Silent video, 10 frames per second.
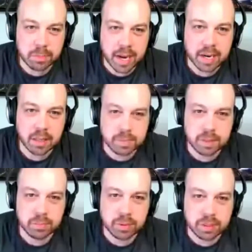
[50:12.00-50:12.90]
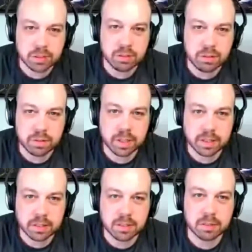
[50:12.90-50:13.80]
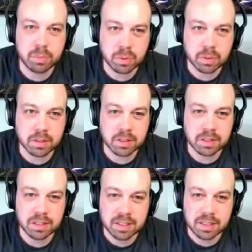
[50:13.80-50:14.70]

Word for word: latest Mac update brings two-factor support.